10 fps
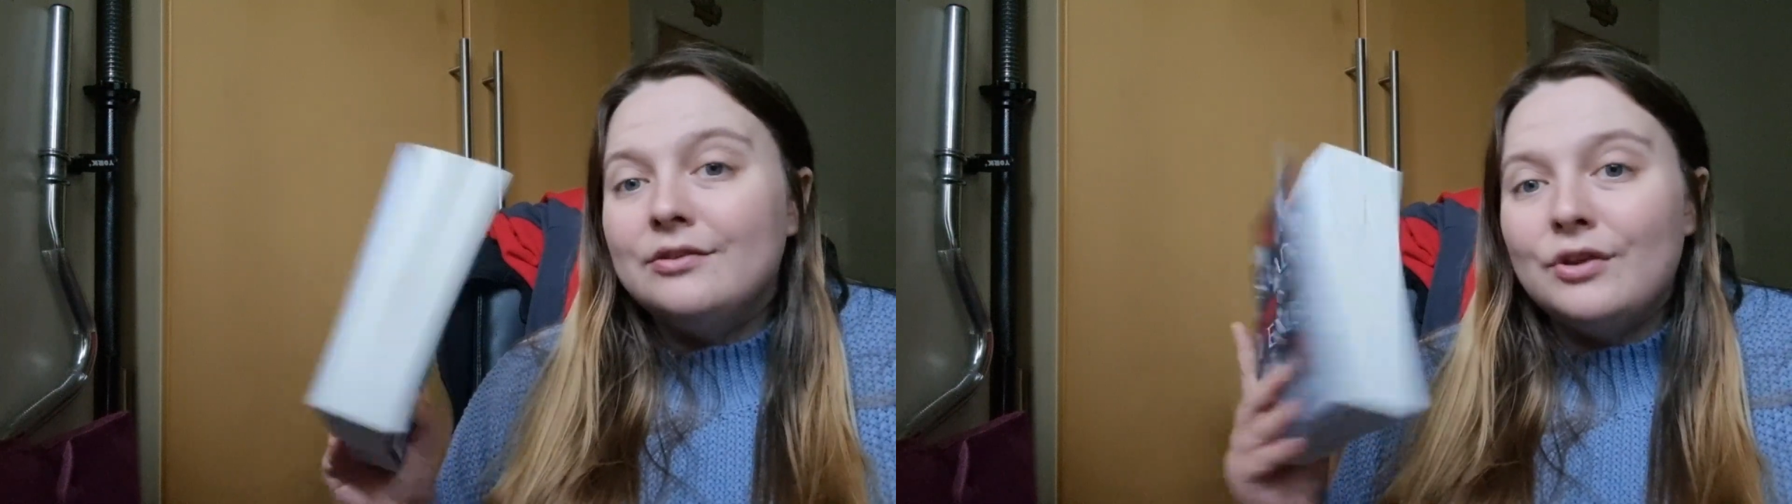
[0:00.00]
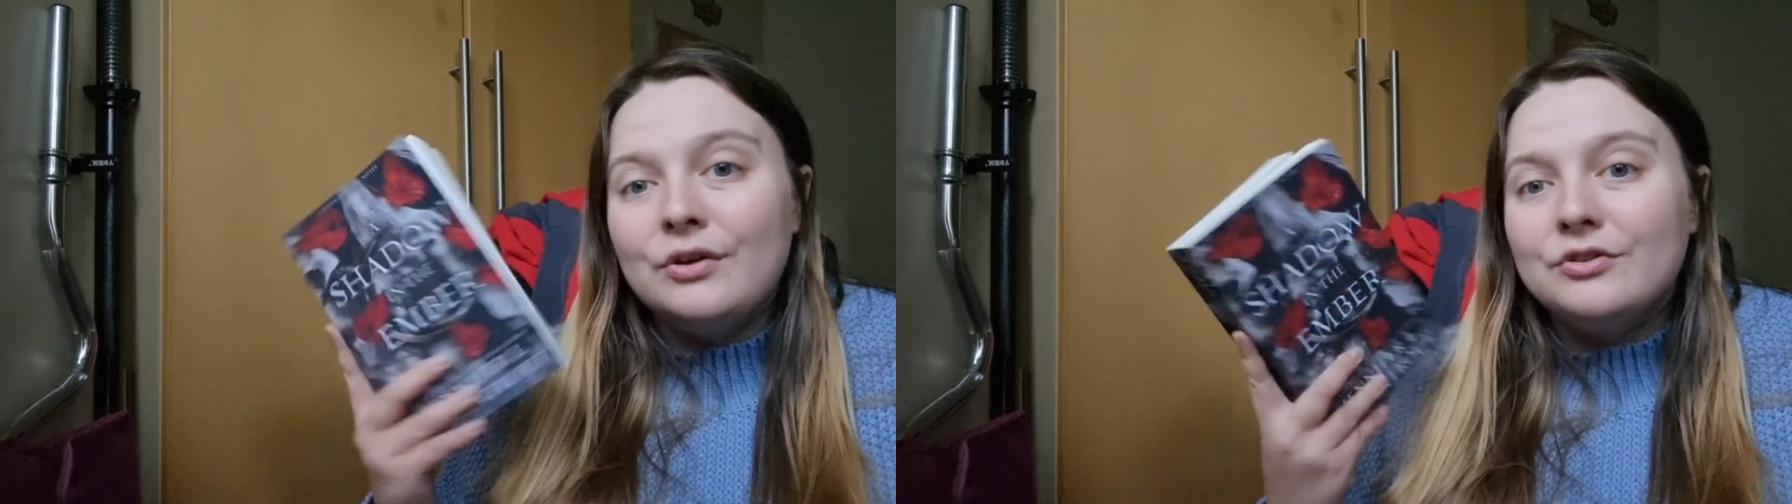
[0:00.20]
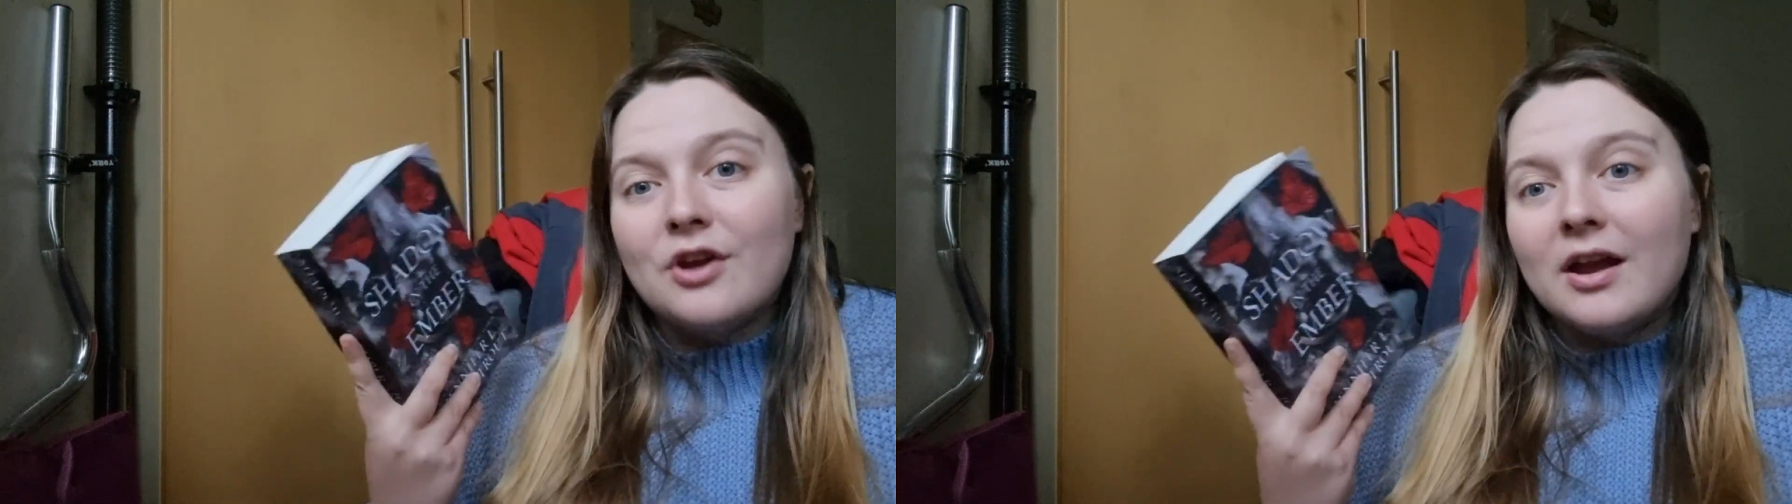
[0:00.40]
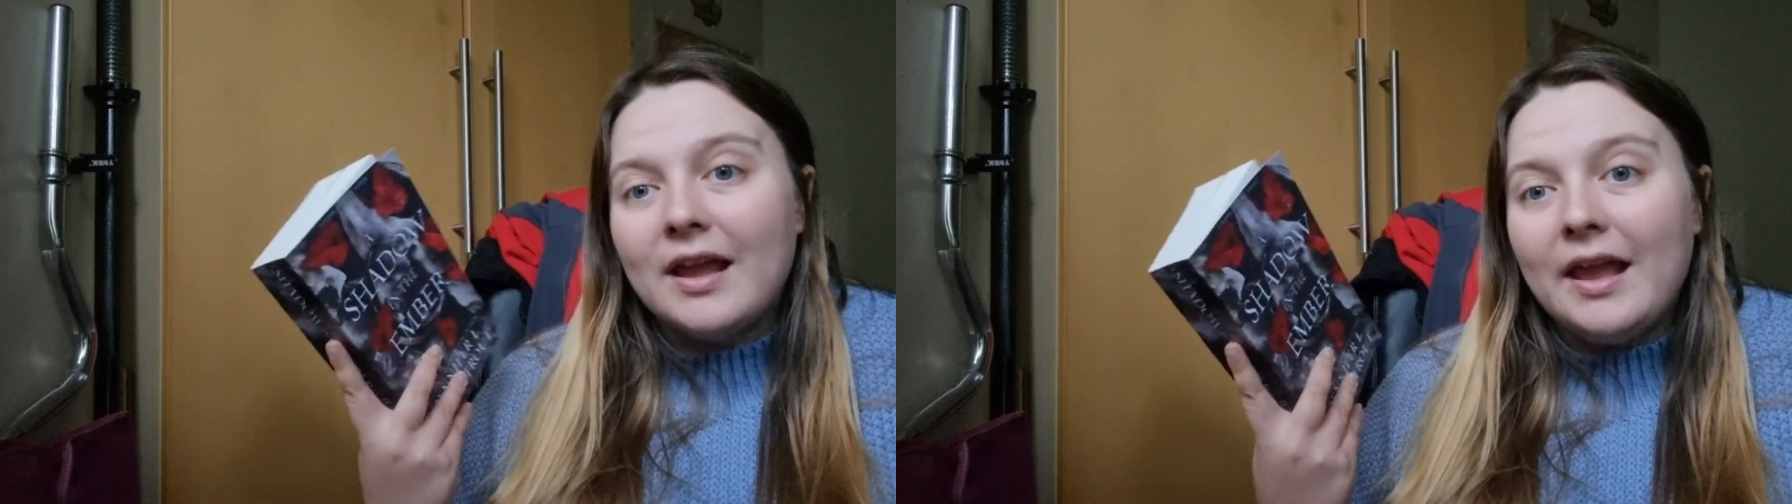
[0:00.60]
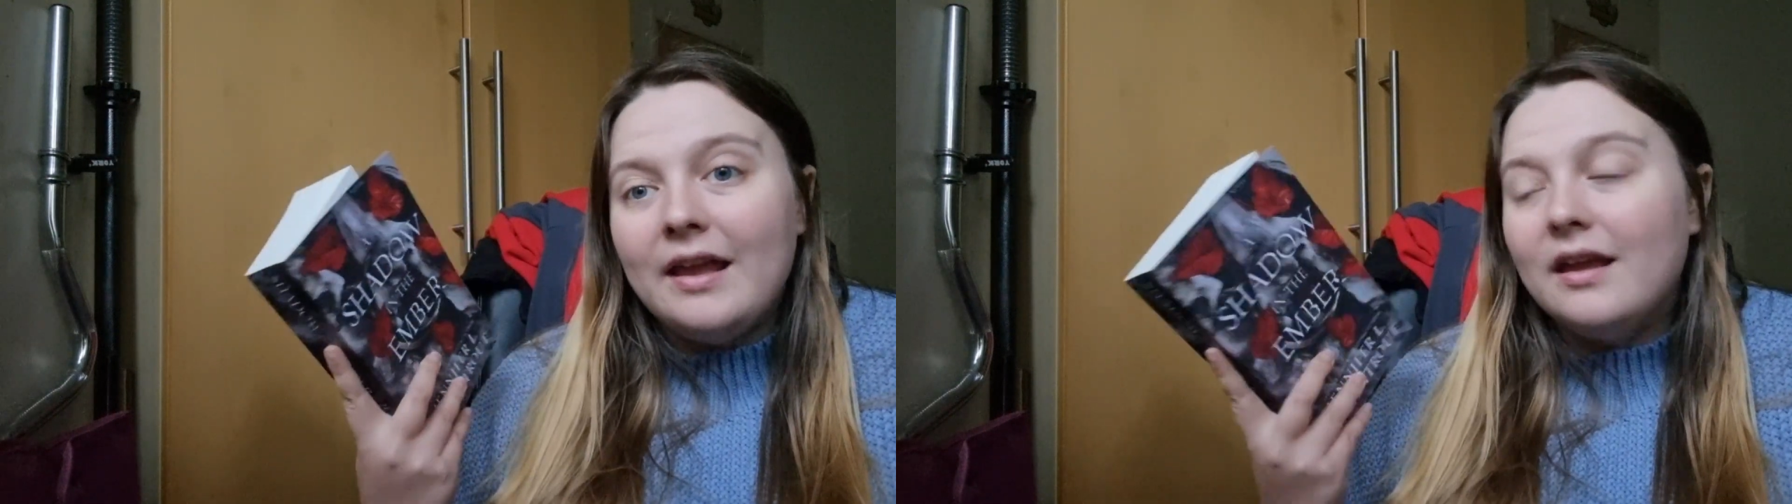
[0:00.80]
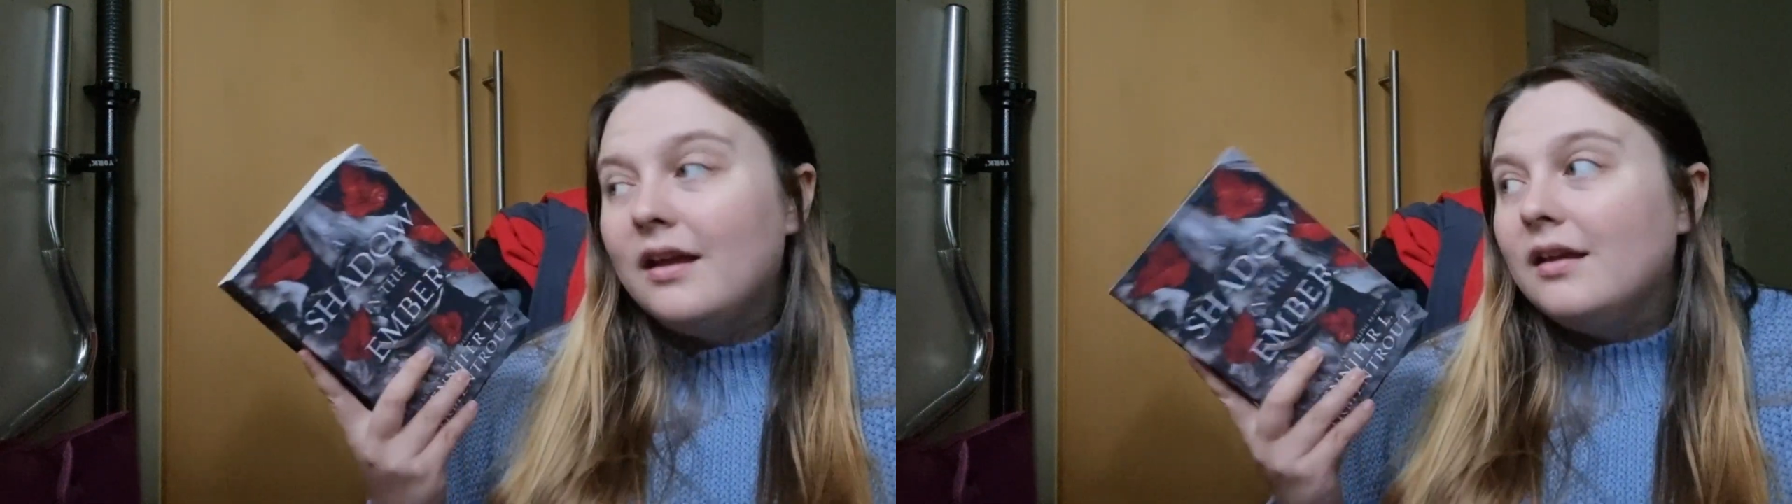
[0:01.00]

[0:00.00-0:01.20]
2 chunky,